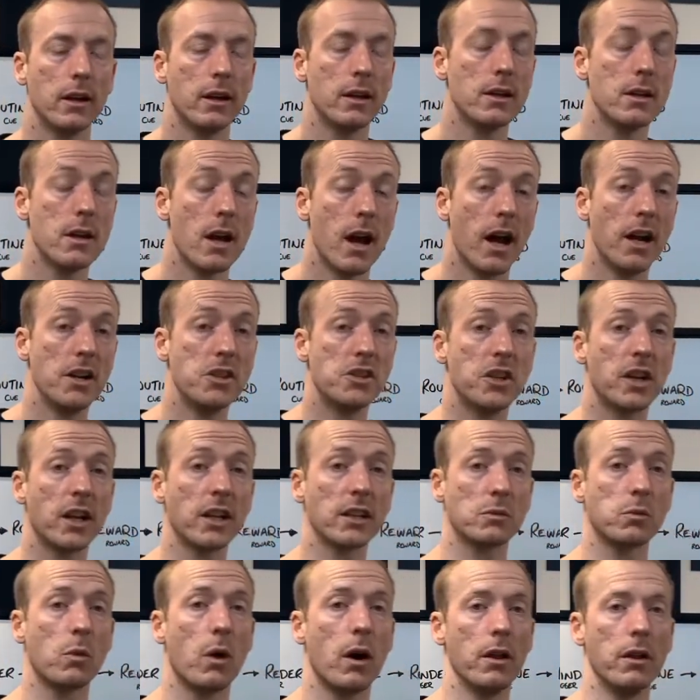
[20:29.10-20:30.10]
And she gets
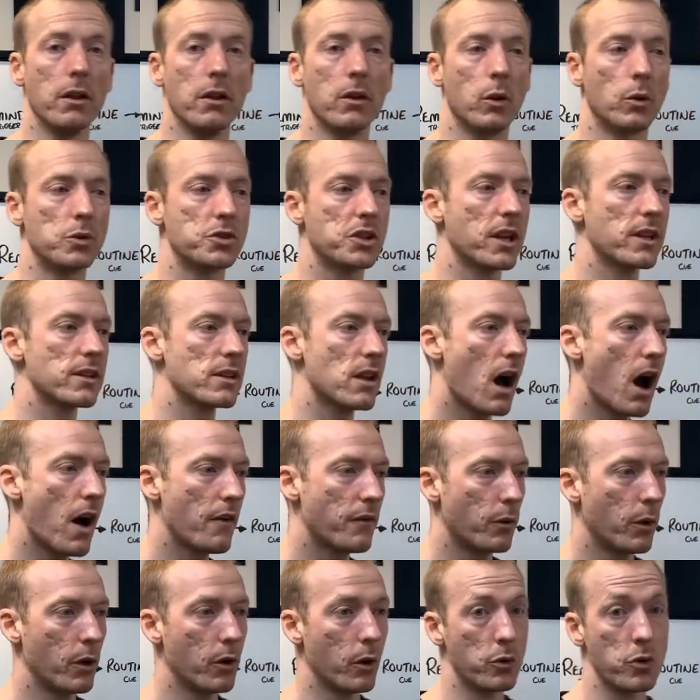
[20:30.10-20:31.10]
one, or she gets half
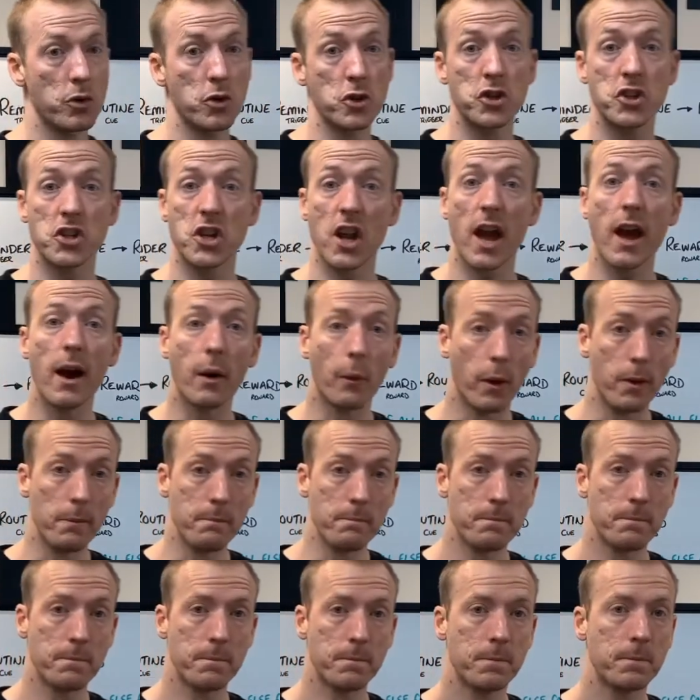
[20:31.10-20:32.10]
one, or you share one,
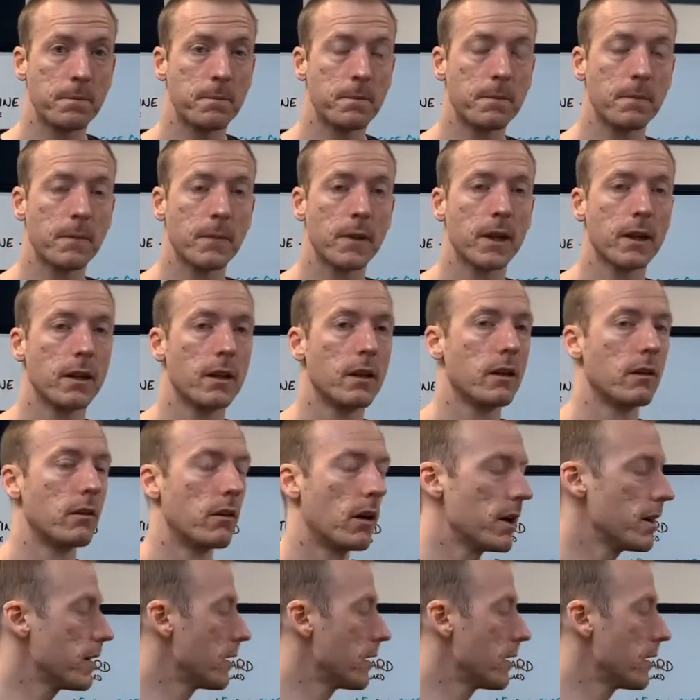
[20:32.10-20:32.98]
right?